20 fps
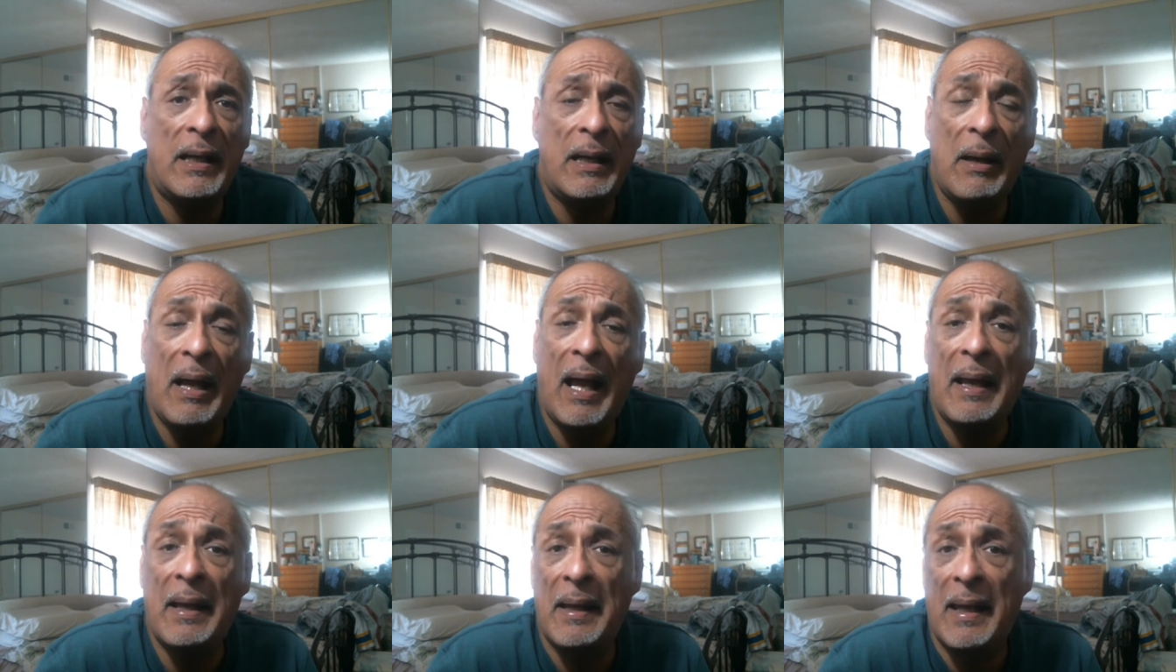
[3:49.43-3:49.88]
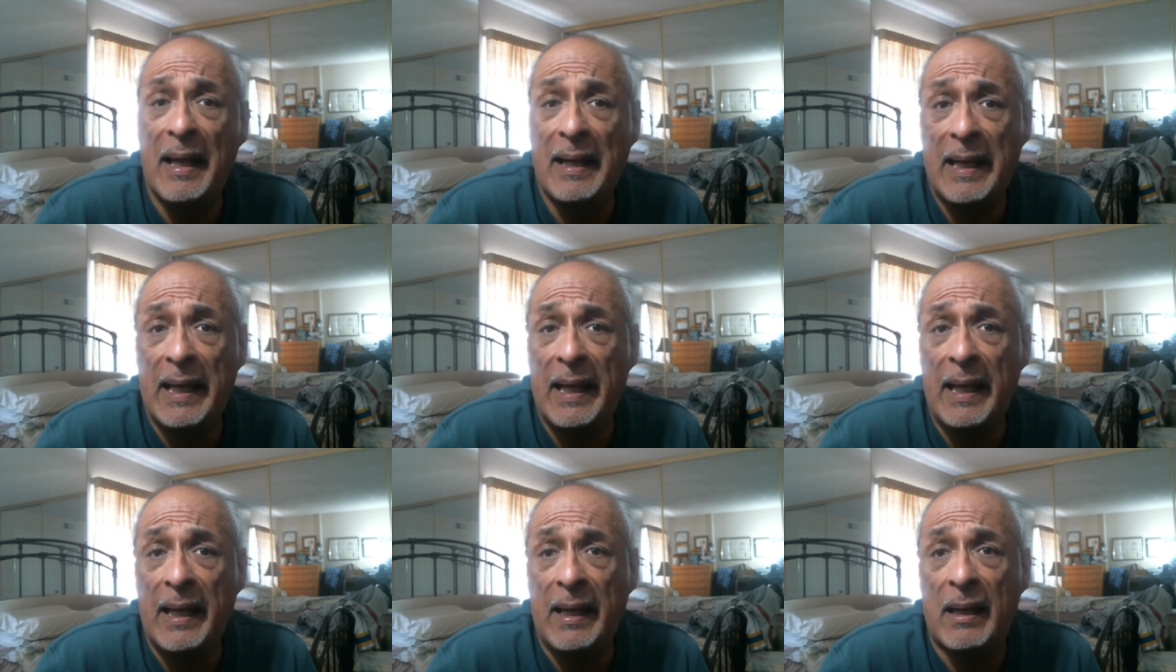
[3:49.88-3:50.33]
He got
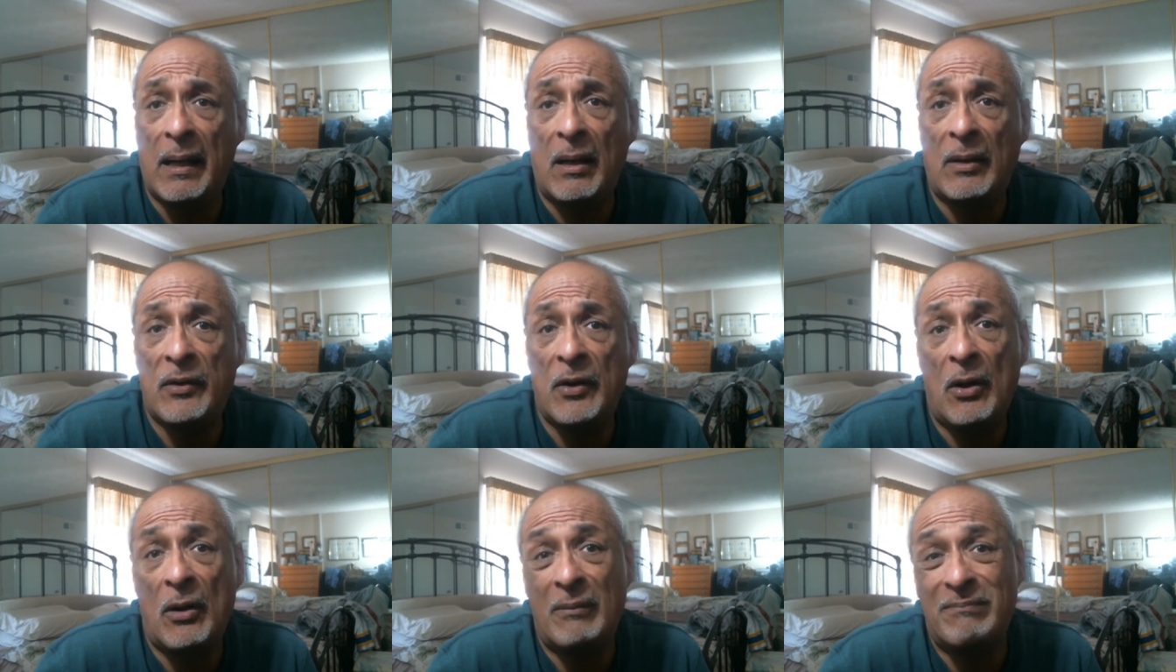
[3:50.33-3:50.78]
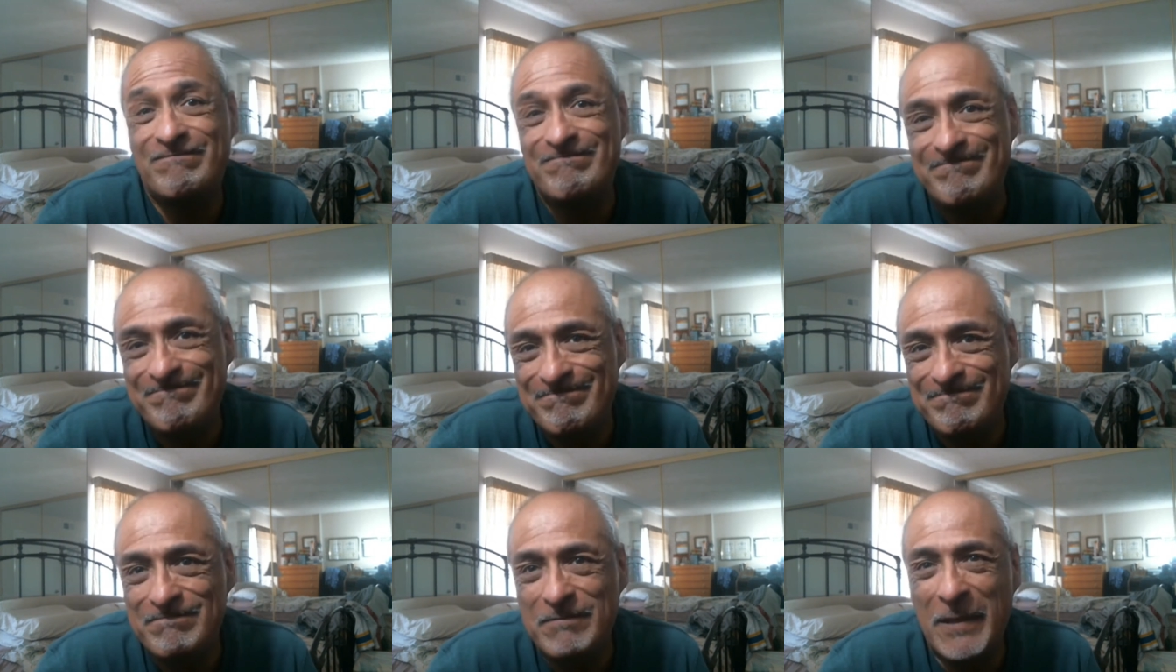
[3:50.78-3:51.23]
lucky, although
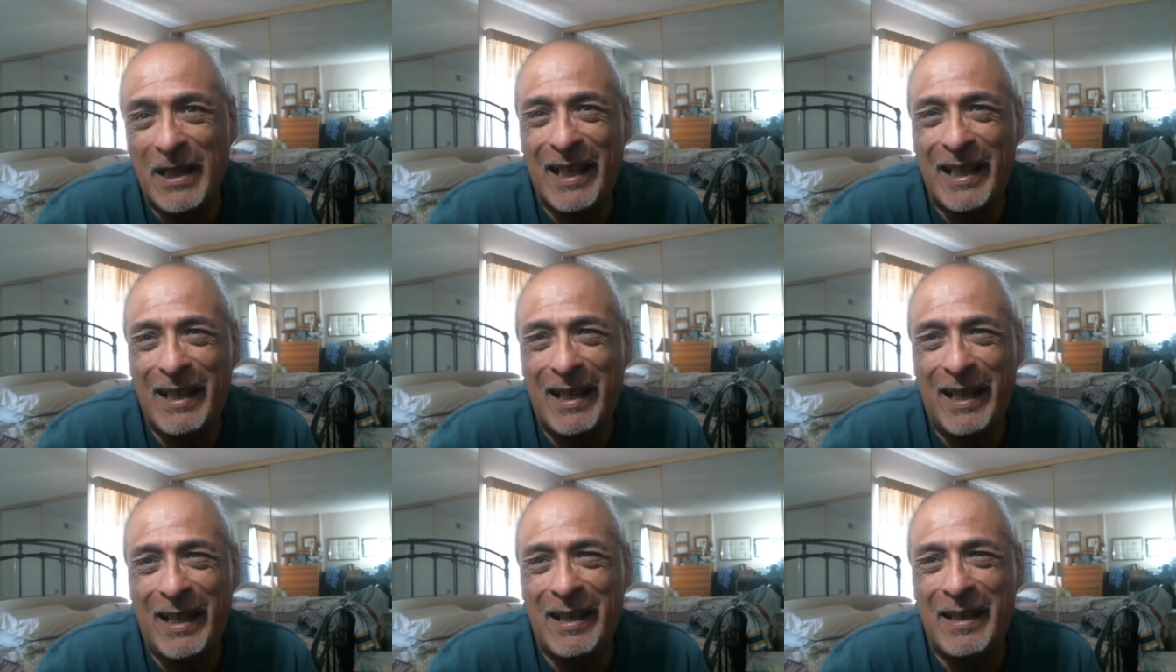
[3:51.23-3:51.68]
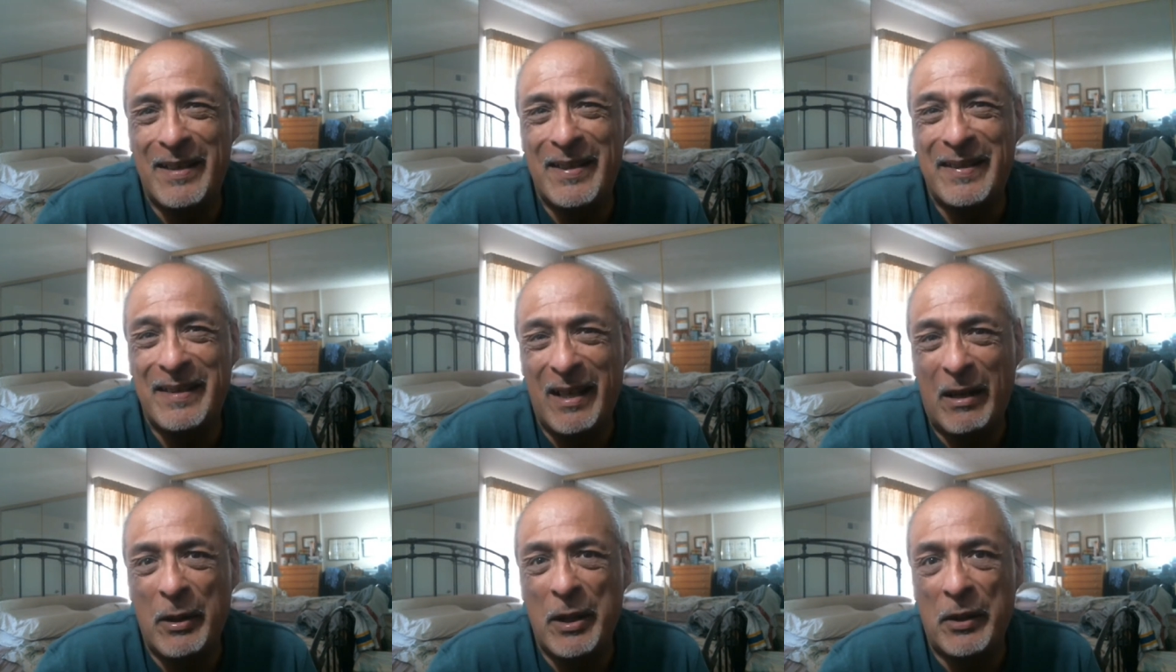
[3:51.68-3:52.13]
in, in a
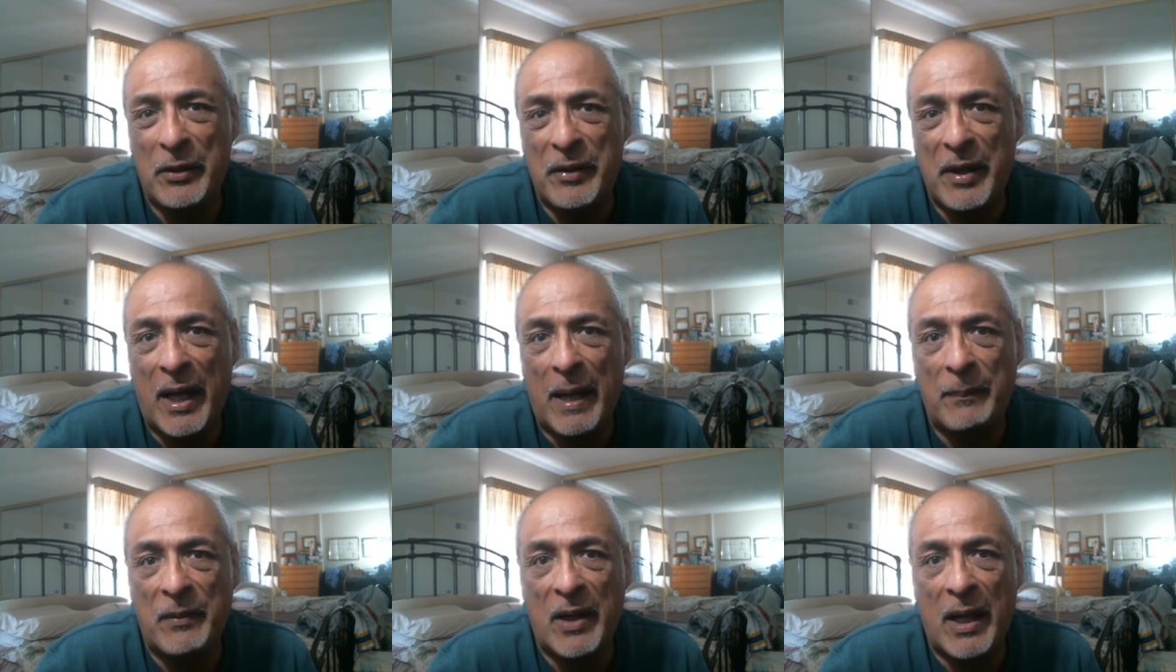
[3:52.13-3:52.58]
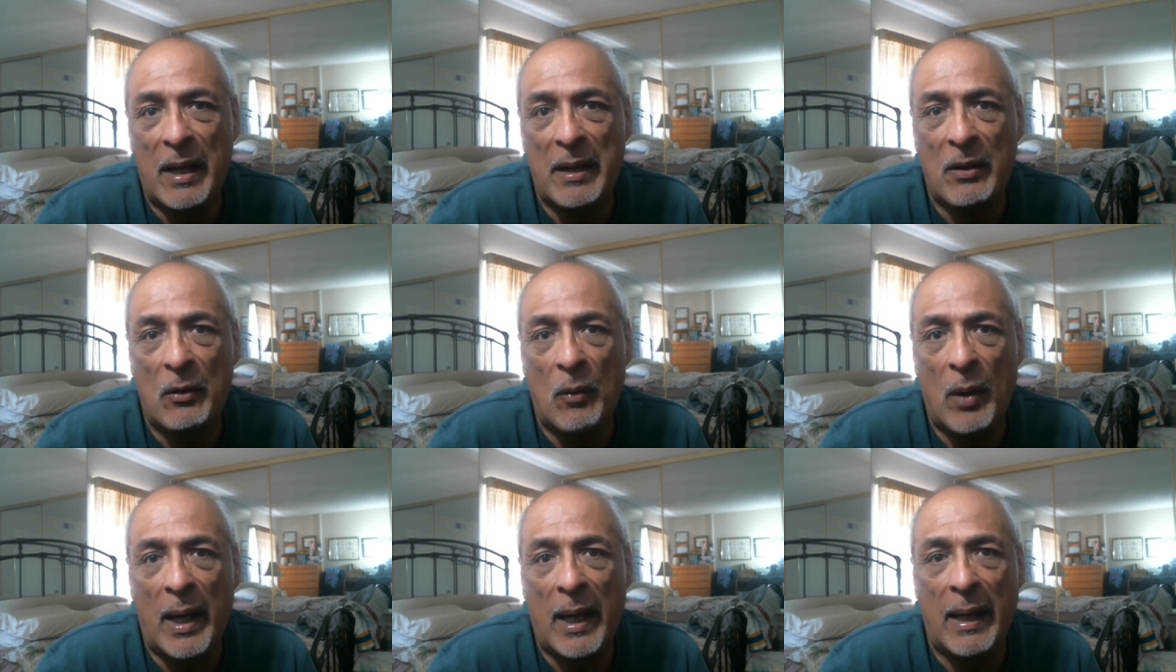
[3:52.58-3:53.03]
stereotyped
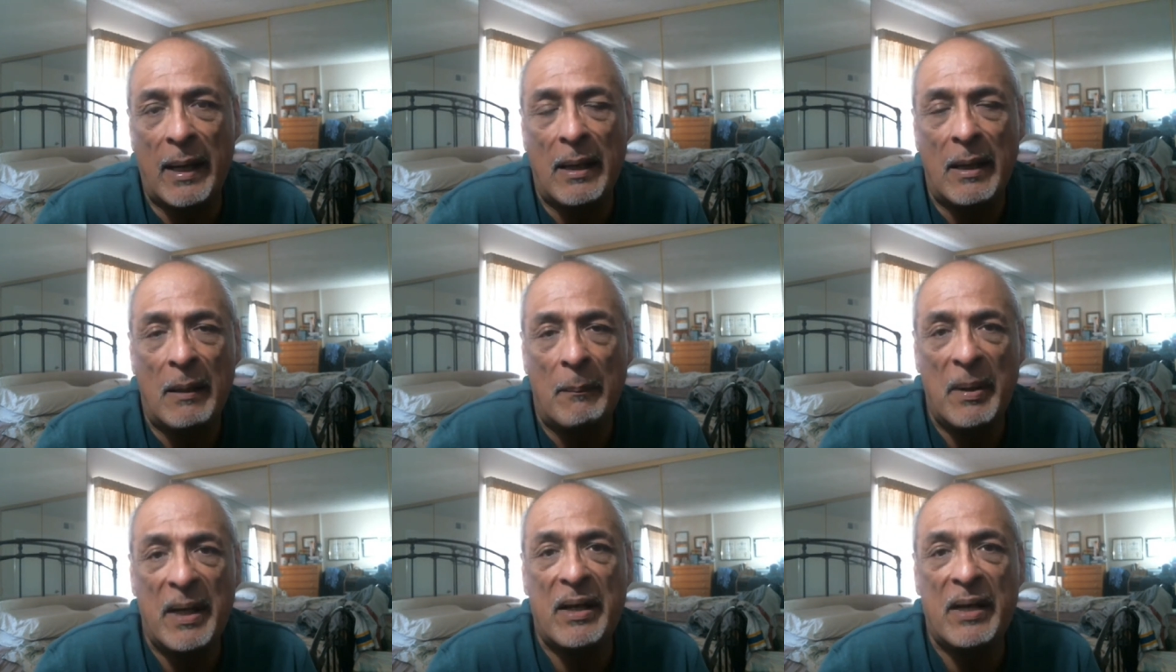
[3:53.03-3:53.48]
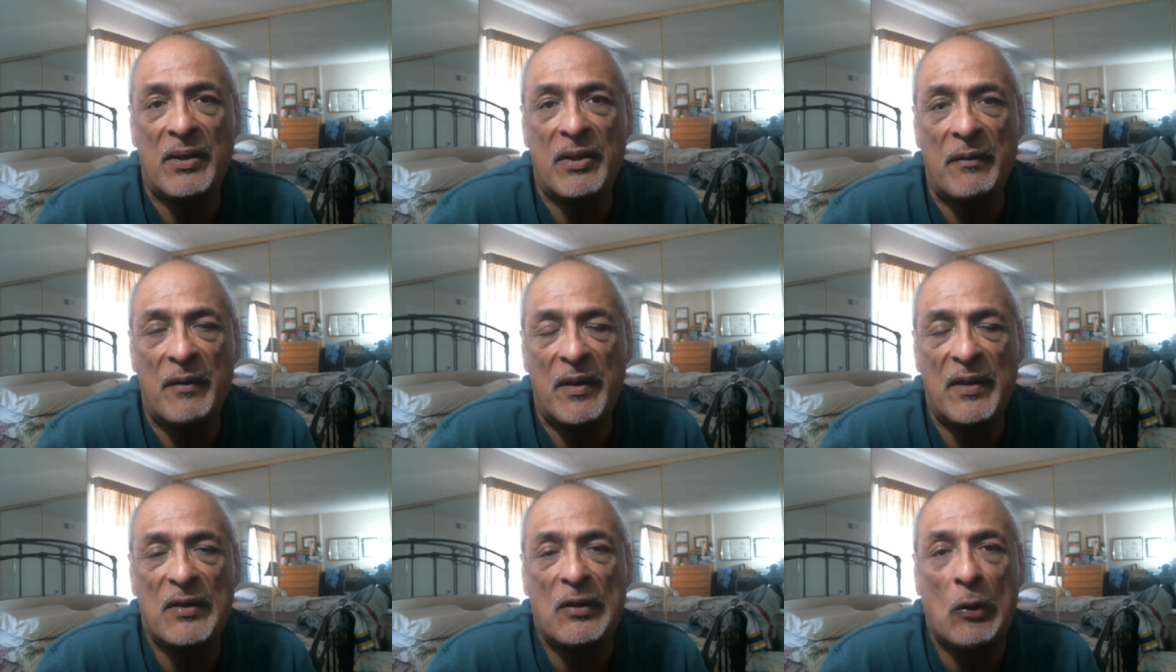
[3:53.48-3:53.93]
kind of way, because
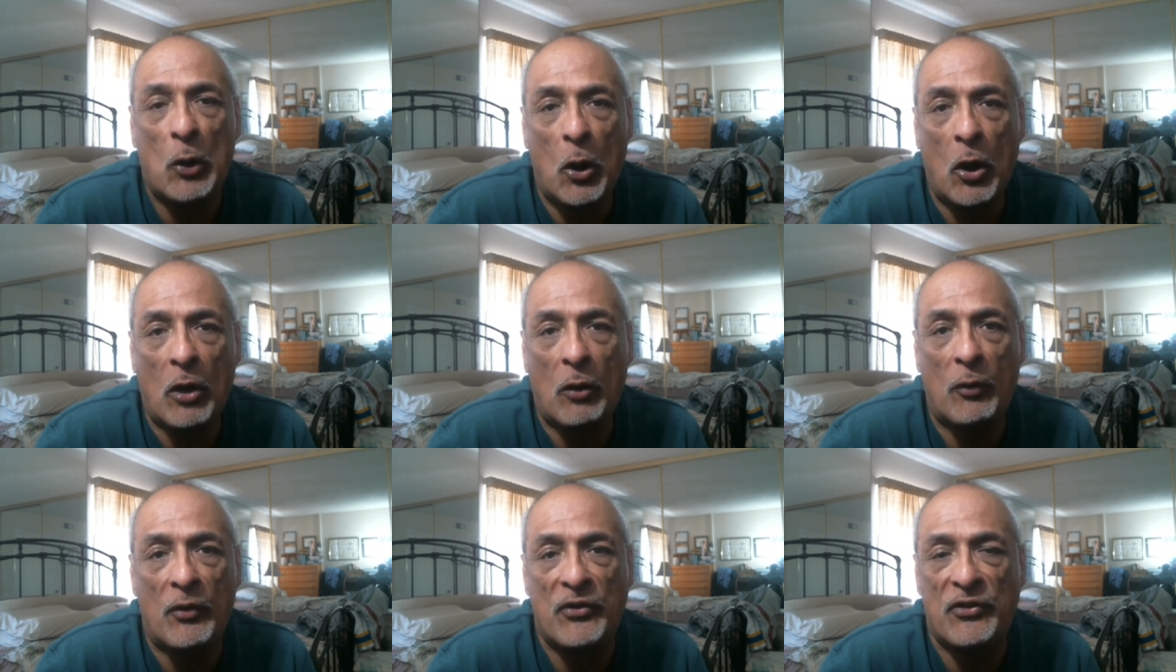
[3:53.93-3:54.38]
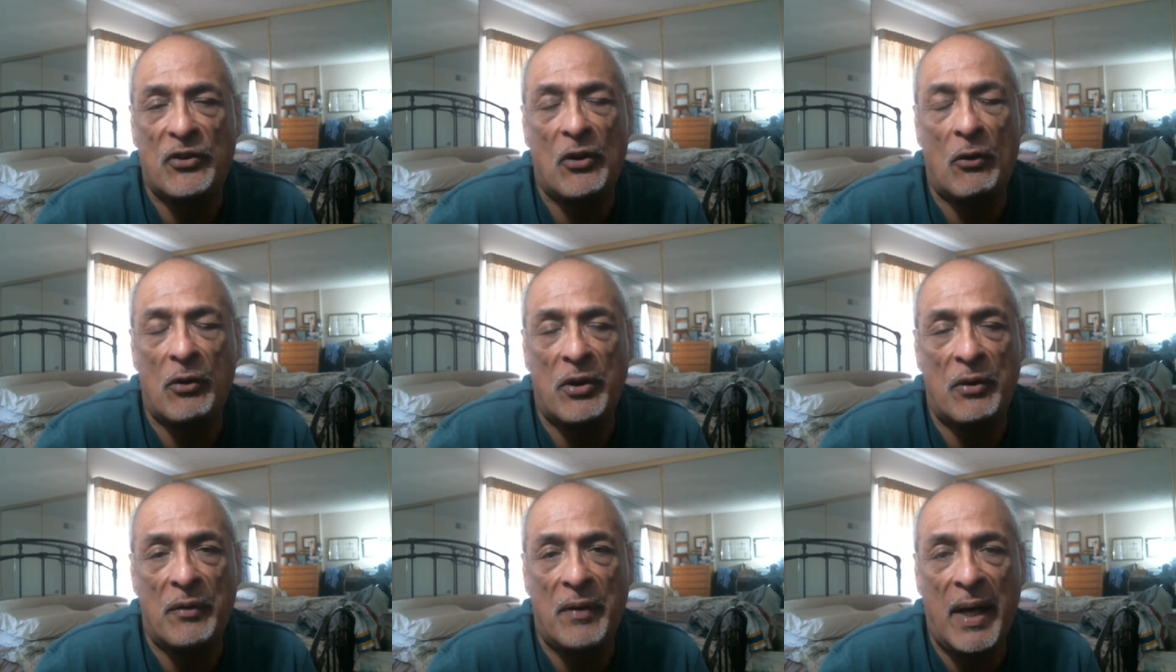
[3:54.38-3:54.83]
of his look was
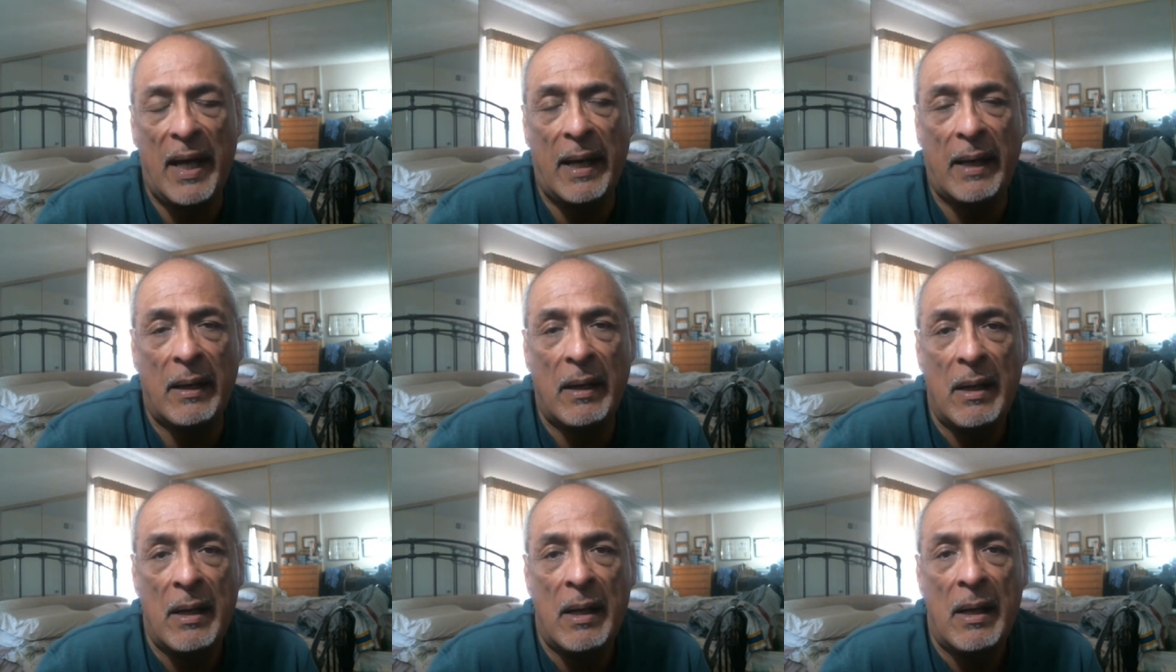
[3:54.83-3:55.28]
so unique